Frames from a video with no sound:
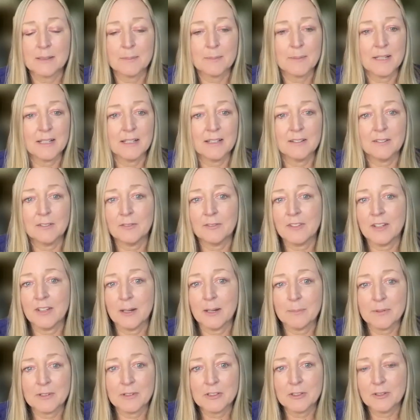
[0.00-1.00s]
I mean, if the
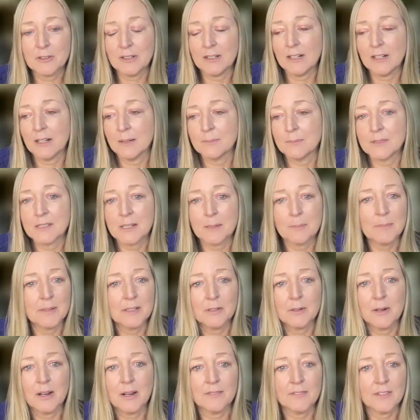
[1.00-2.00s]
opportunity comes up
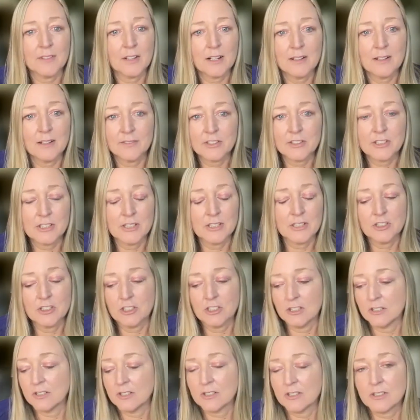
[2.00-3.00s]
and you have the
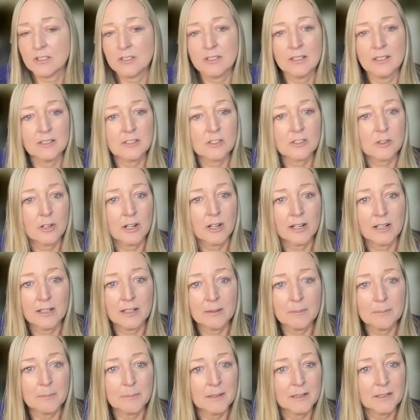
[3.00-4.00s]
conversations, that's
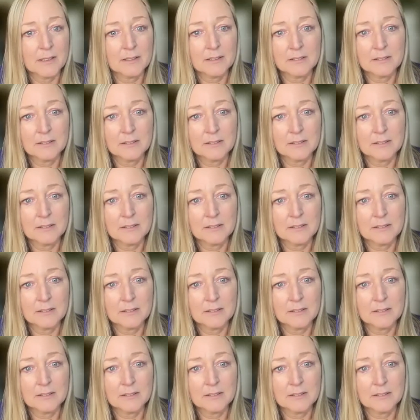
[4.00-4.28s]
great, but